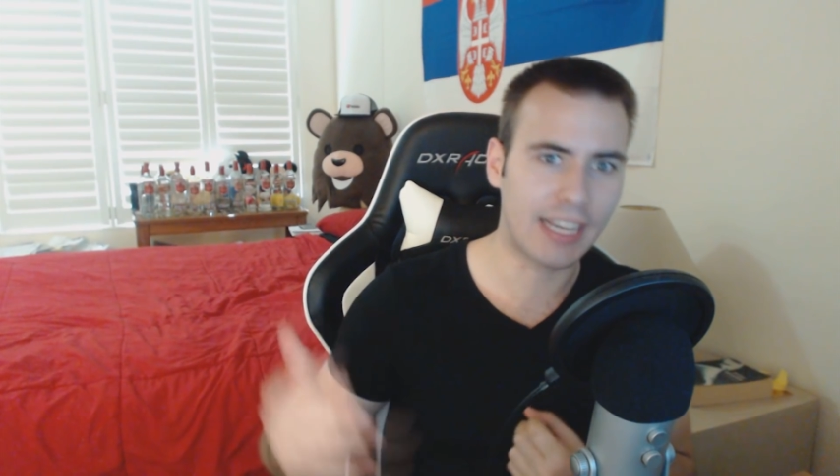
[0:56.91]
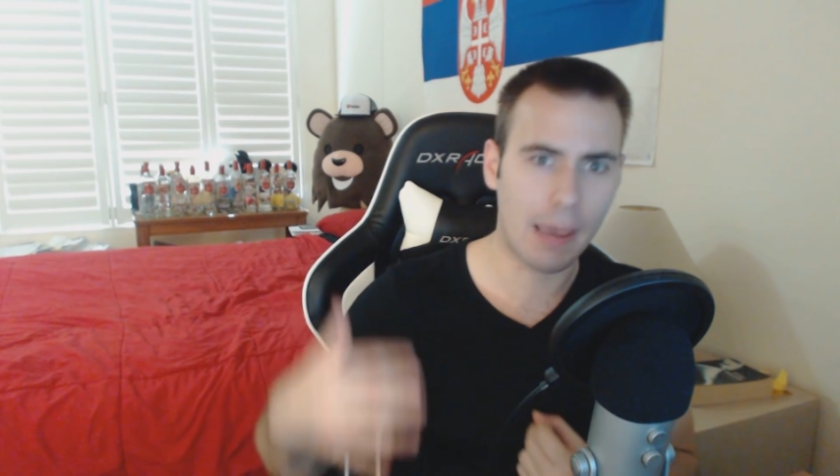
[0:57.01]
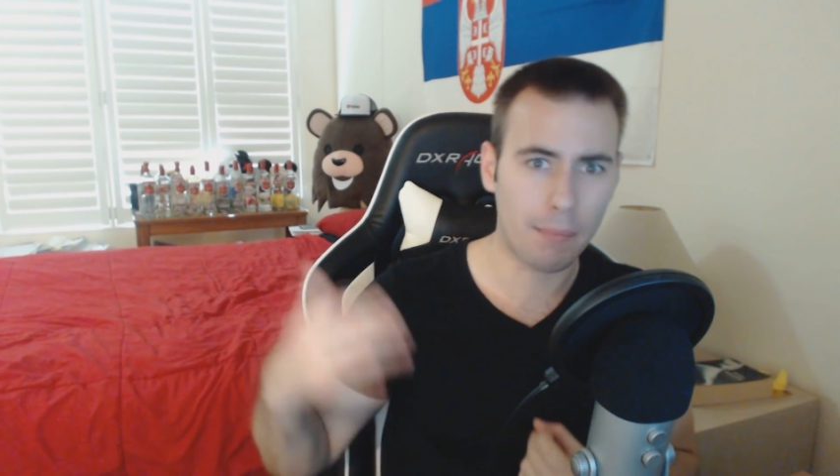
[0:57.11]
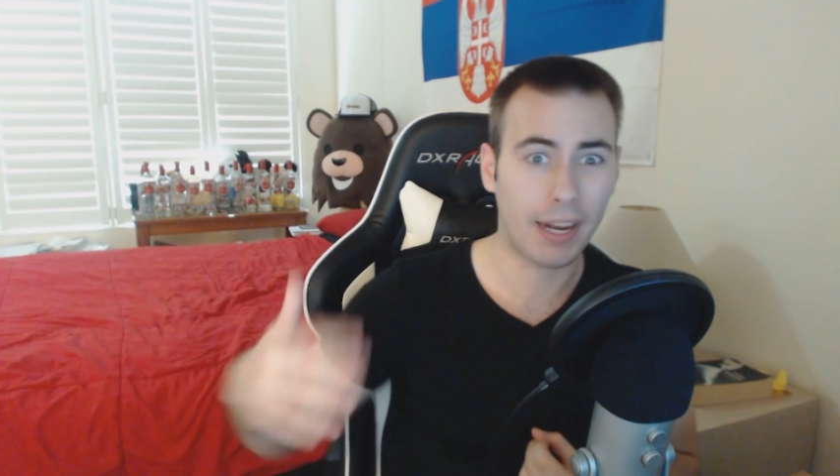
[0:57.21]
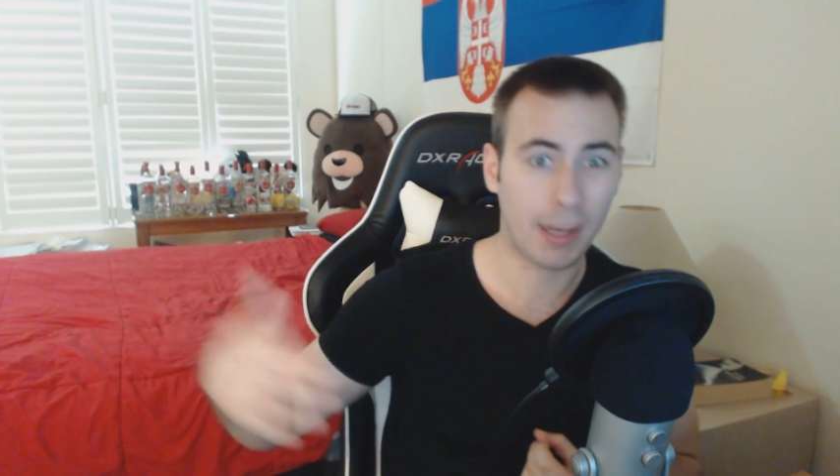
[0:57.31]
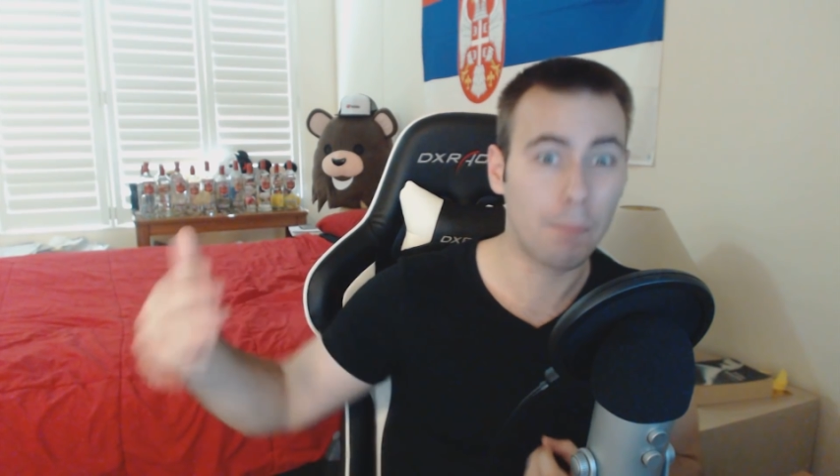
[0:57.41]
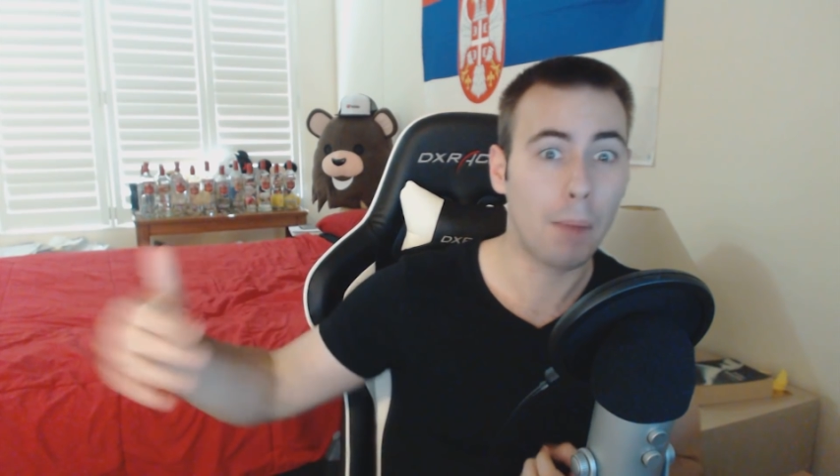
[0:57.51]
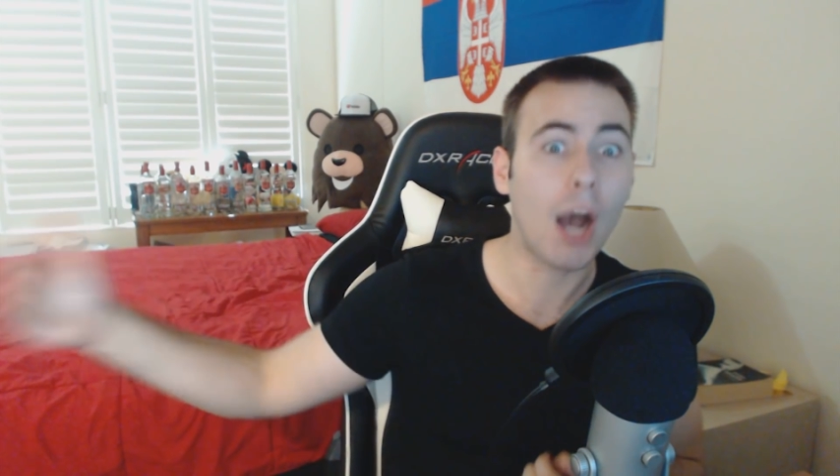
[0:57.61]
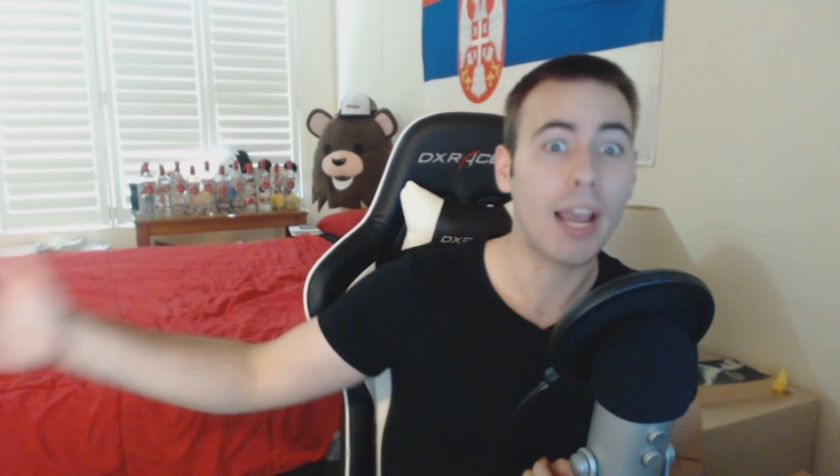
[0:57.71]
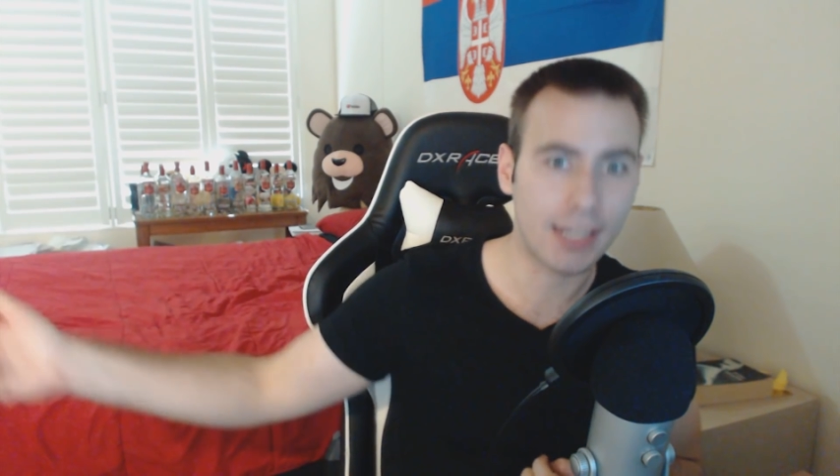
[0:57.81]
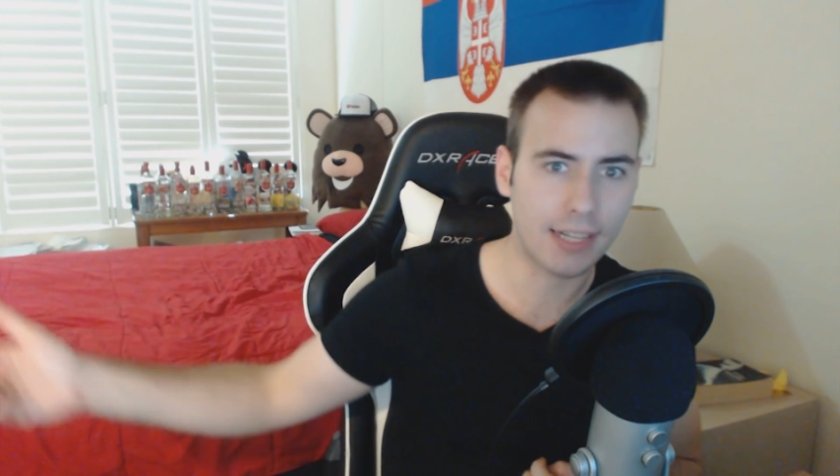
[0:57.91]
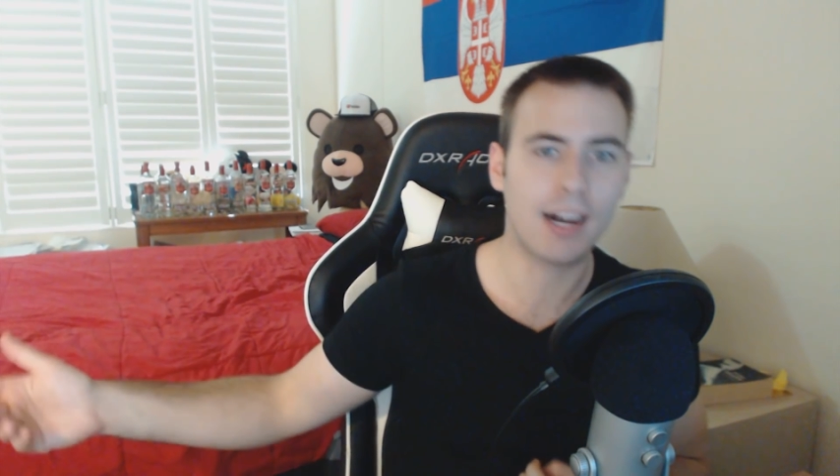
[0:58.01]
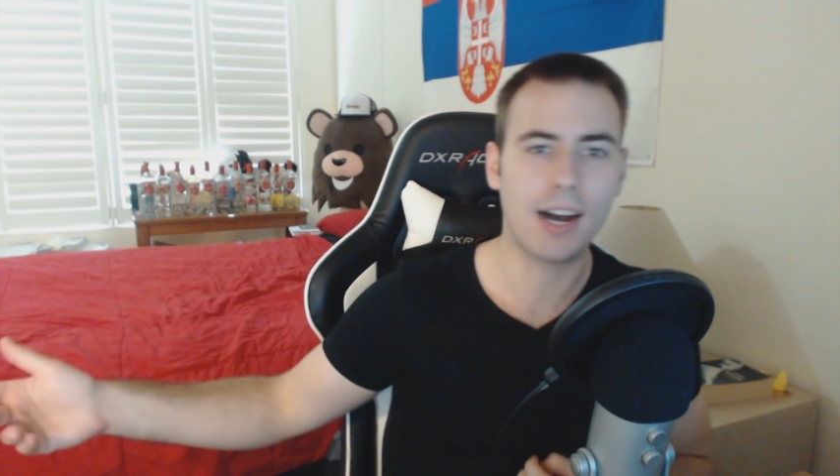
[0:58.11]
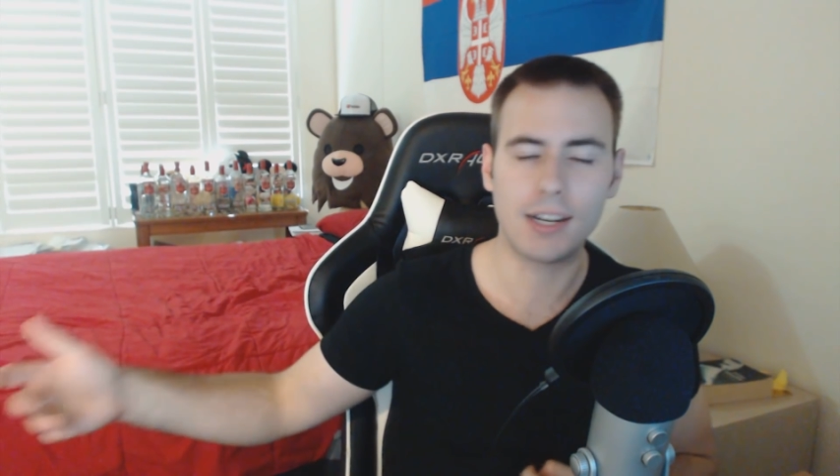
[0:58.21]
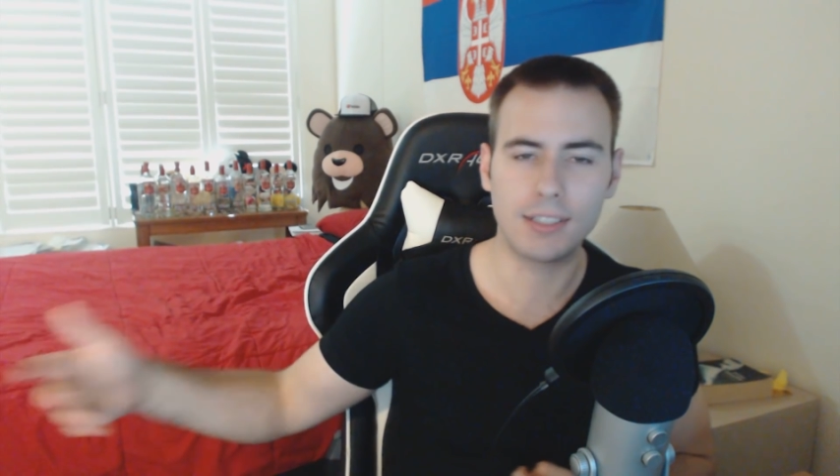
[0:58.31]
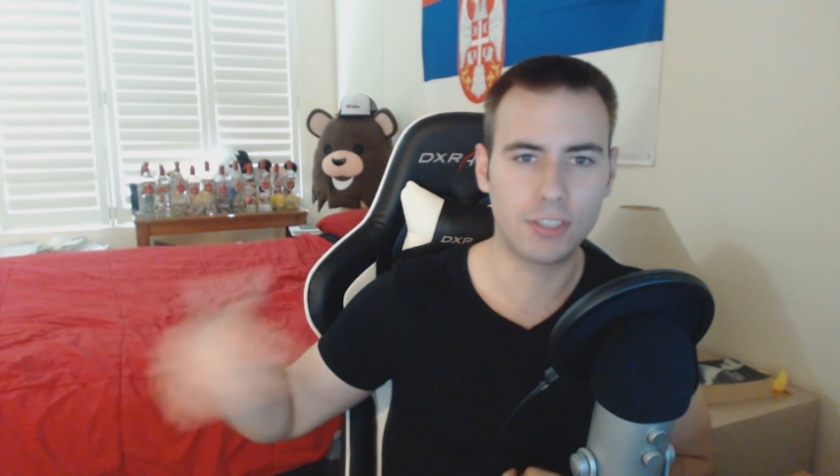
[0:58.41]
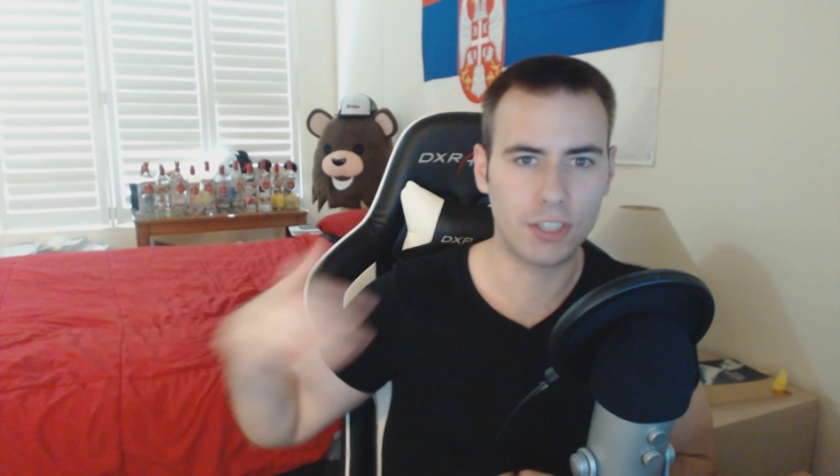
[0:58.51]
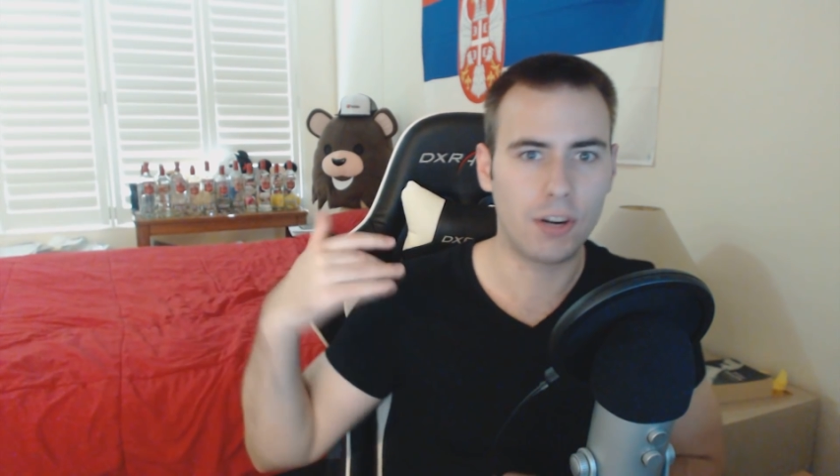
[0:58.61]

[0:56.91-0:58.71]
game by combining cards,